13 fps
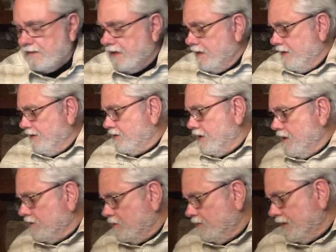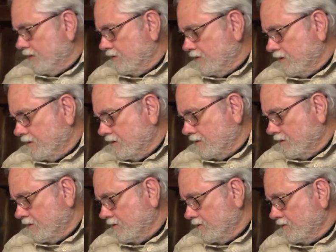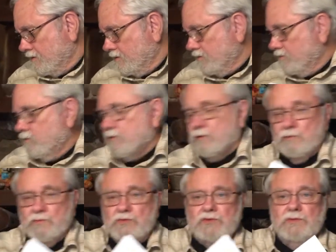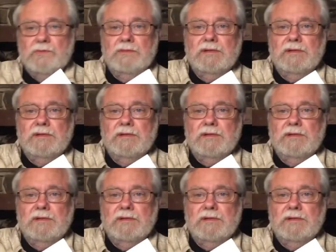Now, I talked about our worms,